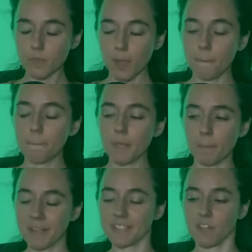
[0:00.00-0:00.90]
beat
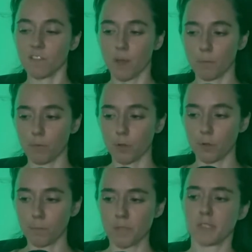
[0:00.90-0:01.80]
myself up for
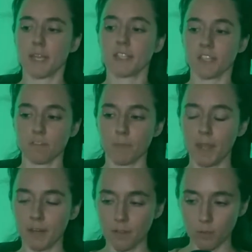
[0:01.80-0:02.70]
mistakes I've
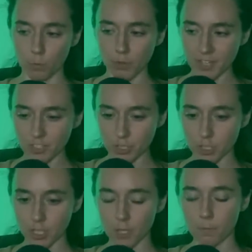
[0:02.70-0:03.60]
made in the
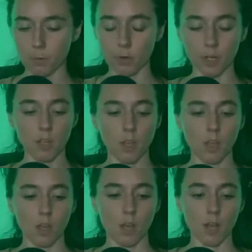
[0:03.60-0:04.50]
relationship, or
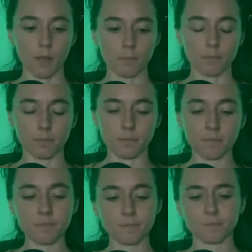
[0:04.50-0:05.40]

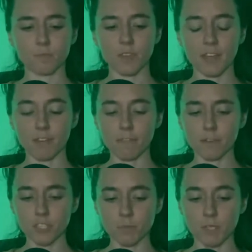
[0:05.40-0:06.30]
if I feel
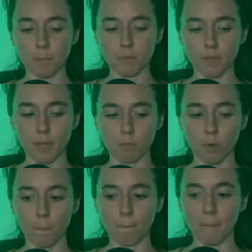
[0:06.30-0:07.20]
some type of like
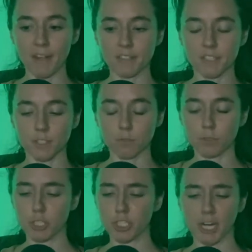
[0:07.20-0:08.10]
romantic
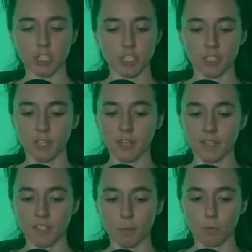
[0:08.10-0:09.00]
rejection in any
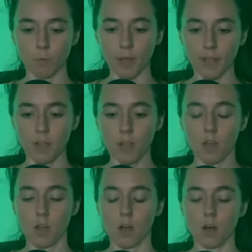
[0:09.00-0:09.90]
type of way,
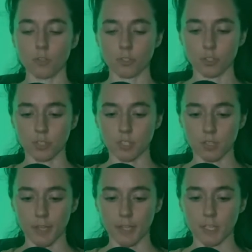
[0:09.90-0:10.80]
I'll start to
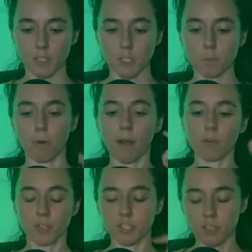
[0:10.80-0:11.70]
like spiral
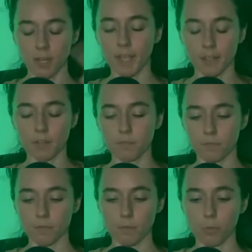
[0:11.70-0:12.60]
into negative
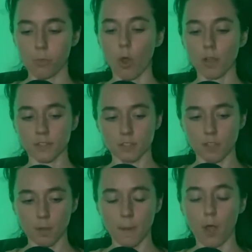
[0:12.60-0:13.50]
thoughts
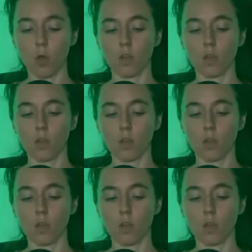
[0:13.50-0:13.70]
about